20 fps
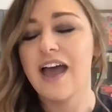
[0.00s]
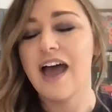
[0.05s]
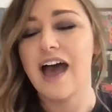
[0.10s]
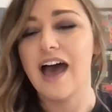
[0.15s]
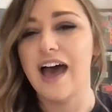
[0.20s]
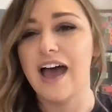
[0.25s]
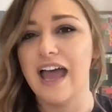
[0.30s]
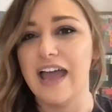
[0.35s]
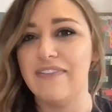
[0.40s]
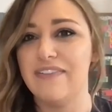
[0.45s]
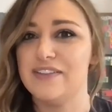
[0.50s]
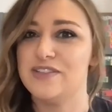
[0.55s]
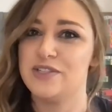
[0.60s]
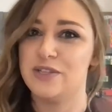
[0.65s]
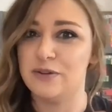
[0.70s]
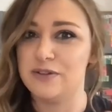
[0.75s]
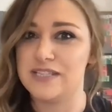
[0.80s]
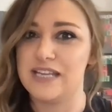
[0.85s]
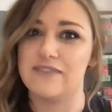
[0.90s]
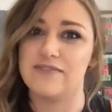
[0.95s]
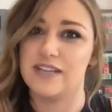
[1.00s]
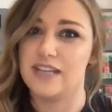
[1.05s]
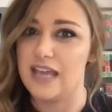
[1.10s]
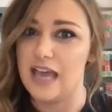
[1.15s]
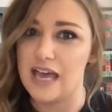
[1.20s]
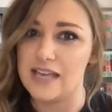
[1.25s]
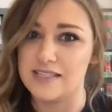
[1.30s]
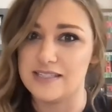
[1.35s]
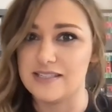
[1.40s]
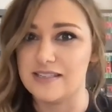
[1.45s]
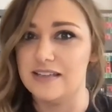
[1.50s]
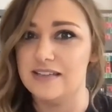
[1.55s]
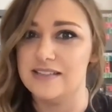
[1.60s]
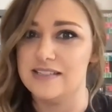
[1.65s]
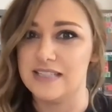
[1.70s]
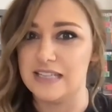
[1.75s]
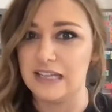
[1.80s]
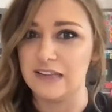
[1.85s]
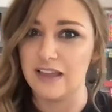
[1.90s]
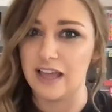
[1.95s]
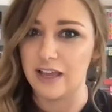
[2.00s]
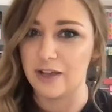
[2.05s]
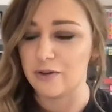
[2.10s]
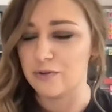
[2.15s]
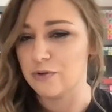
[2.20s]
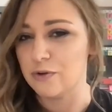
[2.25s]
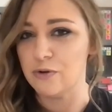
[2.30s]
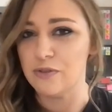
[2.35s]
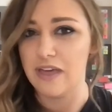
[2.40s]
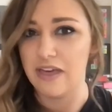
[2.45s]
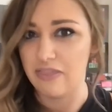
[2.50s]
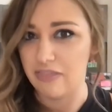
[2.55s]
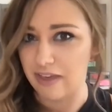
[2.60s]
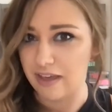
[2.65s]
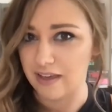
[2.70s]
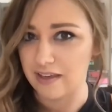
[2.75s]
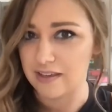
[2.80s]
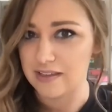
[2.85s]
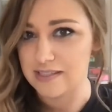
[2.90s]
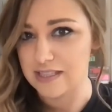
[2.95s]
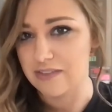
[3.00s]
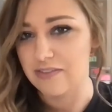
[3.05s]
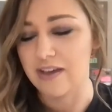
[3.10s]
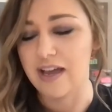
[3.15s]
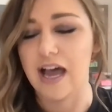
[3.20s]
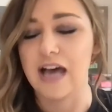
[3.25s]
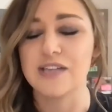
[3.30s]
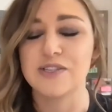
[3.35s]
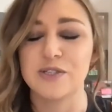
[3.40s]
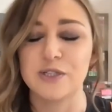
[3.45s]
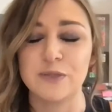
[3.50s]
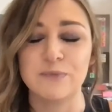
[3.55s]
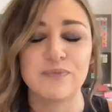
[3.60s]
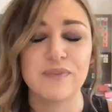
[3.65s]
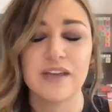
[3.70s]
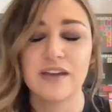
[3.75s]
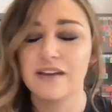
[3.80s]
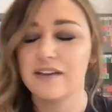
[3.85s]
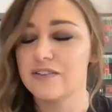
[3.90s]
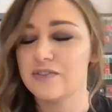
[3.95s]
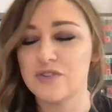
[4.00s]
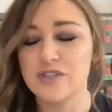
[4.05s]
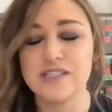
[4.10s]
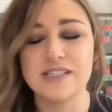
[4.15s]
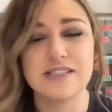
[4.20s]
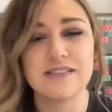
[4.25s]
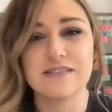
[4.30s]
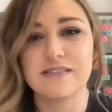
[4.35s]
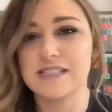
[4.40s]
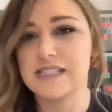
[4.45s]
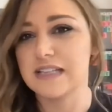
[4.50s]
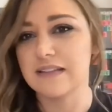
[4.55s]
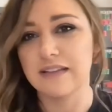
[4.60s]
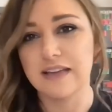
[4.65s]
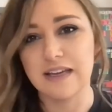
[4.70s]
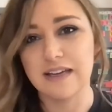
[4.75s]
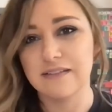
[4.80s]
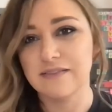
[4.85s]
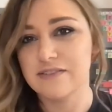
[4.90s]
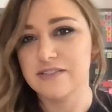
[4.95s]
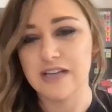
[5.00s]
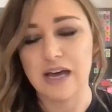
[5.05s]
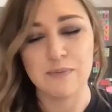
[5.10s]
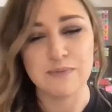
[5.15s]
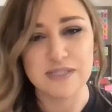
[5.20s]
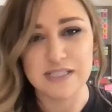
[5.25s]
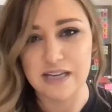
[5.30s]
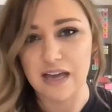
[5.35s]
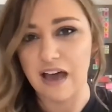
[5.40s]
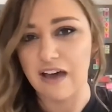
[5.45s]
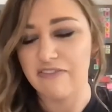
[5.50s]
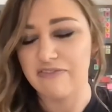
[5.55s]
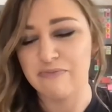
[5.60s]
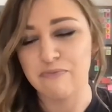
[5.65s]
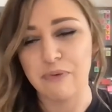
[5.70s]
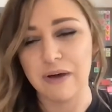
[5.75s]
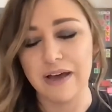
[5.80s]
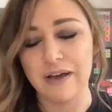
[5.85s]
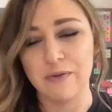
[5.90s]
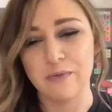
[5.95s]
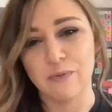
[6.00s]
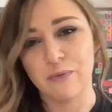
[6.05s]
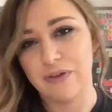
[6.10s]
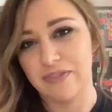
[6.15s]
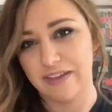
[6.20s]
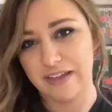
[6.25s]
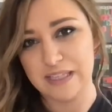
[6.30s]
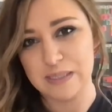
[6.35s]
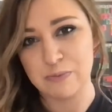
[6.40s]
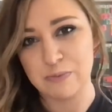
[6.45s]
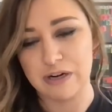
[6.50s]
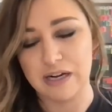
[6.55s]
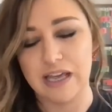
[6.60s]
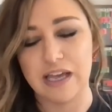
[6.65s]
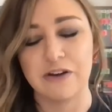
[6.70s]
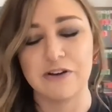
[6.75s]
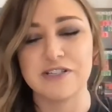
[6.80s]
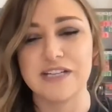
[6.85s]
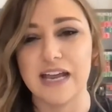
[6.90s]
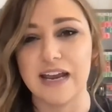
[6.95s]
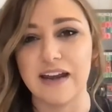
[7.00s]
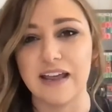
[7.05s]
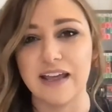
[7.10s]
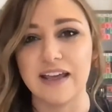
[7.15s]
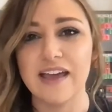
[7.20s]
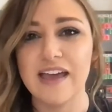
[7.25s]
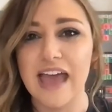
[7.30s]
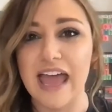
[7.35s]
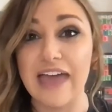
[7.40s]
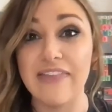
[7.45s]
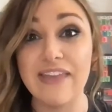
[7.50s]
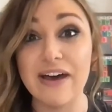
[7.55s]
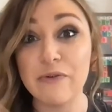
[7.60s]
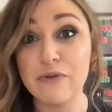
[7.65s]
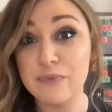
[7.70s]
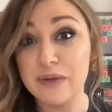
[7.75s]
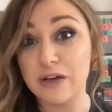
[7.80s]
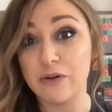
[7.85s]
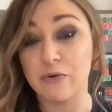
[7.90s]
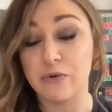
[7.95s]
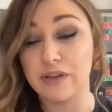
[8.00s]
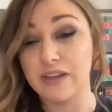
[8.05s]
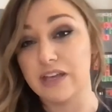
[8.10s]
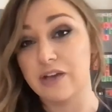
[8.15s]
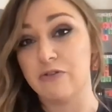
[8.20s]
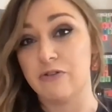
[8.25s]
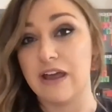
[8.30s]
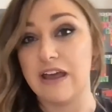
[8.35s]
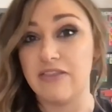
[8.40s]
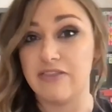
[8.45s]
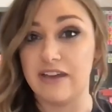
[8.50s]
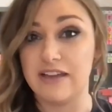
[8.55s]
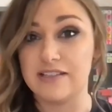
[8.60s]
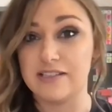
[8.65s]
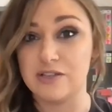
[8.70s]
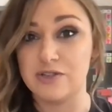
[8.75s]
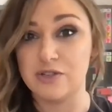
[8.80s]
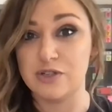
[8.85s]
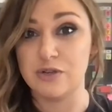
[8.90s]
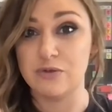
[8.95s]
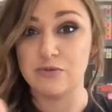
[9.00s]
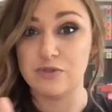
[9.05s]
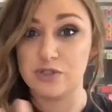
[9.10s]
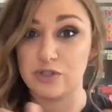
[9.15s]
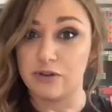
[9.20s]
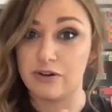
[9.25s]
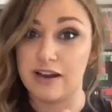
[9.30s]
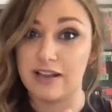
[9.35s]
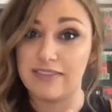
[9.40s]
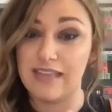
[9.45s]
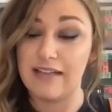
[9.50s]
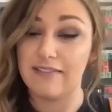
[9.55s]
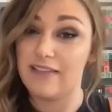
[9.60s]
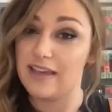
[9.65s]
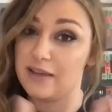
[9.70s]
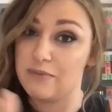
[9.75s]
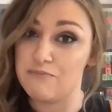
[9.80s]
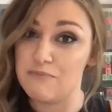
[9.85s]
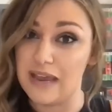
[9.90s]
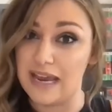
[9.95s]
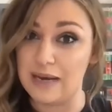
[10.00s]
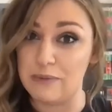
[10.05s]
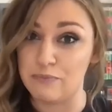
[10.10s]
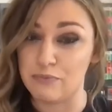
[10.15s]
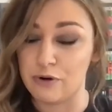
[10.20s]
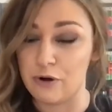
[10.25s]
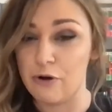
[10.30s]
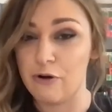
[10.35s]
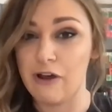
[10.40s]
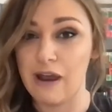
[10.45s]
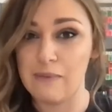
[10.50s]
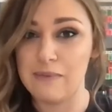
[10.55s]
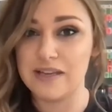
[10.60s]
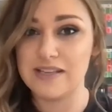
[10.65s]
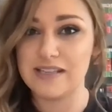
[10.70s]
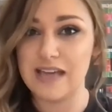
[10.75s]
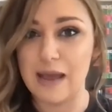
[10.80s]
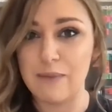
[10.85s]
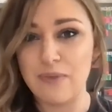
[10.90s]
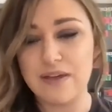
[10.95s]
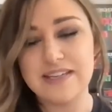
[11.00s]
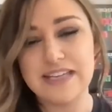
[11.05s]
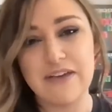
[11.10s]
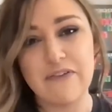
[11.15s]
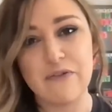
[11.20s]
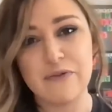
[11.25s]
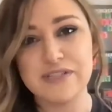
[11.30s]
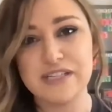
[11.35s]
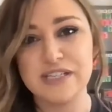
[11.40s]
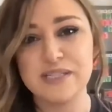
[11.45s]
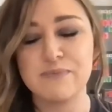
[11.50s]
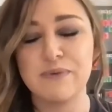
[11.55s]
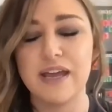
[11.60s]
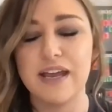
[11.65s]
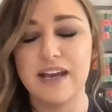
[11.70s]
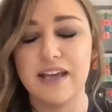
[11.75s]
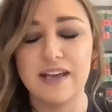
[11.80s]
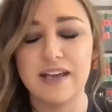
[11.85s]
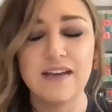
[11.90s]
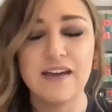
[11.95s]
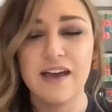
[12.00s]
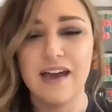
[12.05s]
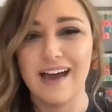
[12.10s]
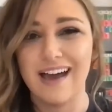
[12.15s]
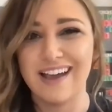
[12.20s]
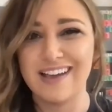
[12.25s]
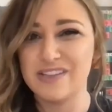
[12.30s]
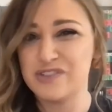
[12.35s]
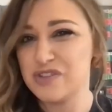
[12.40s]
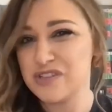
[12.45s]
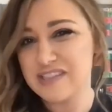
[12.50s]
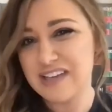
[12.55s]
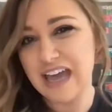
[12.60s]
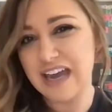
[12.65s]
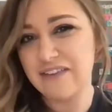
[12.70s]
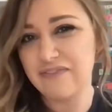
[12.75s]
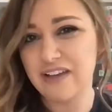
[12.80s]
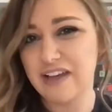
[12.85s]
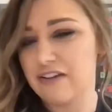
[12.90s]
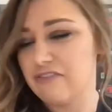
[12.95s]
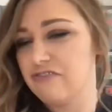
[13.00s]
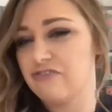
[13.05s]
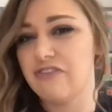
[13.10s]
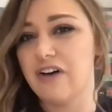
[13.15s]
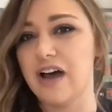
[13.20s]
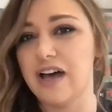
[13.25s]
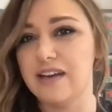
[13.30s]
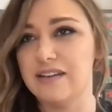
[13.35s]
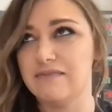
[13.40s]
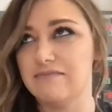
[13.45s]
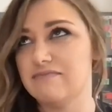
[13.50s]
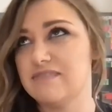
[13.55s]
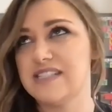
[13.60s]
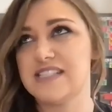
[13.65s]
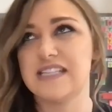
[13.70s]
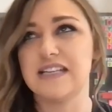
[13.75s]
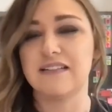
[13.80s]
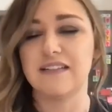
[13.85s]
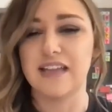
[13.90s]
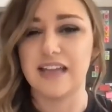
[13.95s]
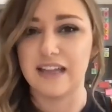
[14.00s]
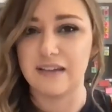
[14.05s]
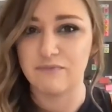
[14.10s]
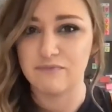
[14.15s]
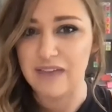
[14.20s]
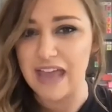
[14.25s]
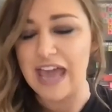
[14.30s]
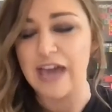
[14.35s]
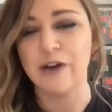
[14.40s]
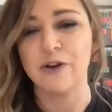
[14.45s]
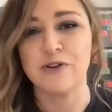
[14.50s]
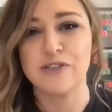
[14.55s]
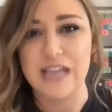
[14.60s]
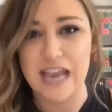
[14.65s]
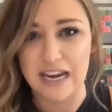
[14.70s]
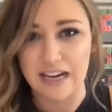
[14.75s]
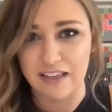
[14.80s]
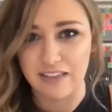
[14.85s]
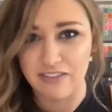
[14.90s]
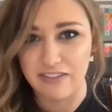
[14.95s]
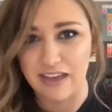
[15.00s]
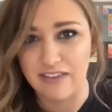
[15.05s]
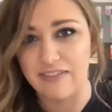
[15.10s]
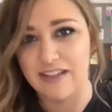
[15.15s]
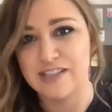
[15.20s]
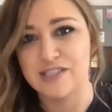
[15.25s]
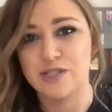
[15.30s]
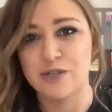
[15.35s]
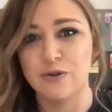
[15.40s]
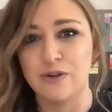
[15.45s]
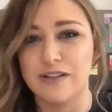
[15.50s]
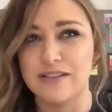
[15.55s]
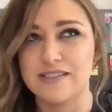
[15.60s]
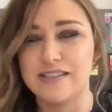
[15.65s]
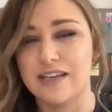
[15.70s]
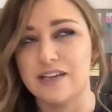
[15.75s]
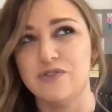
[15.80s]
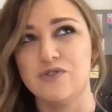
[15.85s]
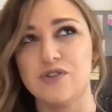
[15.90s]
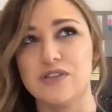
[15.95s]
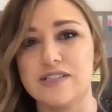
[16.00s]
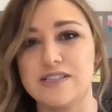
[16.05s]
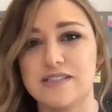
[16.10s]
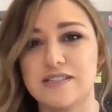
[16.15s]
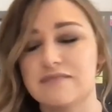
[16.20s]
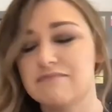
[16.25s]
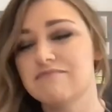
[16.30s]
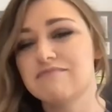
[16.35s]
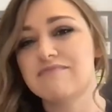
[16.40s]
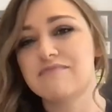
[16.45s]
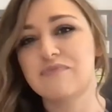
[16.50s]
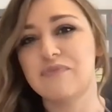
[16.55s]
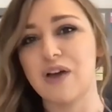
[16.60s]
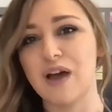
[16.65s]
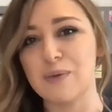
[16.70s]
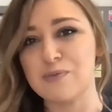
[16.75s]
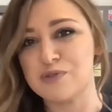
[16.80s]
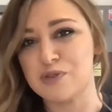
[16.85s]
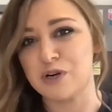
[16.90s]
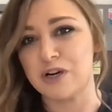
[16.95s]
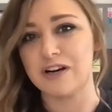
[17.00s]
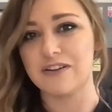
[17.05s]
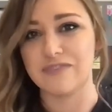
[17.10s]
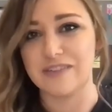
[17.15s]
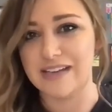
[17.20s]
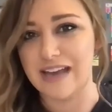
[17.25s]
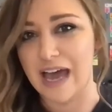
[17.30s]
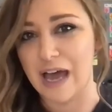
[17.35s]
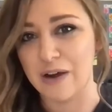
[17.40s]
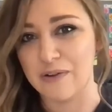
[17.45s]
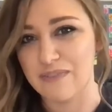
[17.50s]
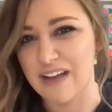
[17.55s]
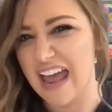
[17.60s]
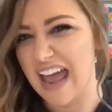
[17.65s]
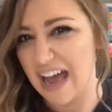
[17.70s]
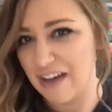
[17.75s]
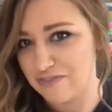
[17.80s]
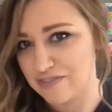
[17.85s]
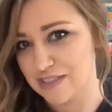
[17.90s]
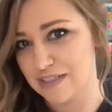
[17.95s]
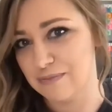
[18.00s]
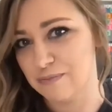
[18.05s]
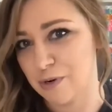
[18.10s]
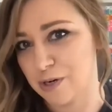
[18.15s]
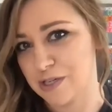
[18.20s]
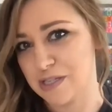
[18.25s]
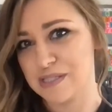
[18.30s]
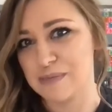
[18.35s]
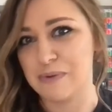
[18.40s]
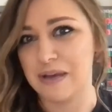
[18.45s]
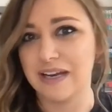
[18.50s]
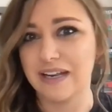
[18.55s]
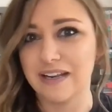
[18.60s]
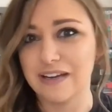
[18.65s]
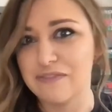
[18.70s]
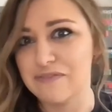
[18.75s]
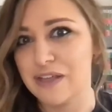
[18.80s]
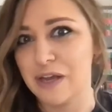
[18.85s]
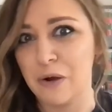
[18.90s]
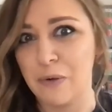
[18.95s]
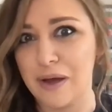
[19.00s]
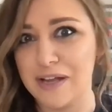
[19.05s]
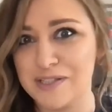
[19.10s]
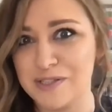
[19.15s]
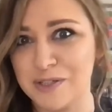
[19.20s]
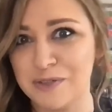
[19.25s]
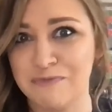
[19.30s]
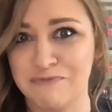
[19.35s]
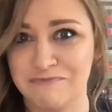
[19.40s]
And then students have to guess and see like who they think is in the costume. Just silly, dumb stuff, but we think it's pretty entertaining. And that would be a really great thing to do during that like main programming time that David was explaining, because it's just kind of like a fun, silly, entertaining thing that students can just observe and not have to participate in if they don't want to.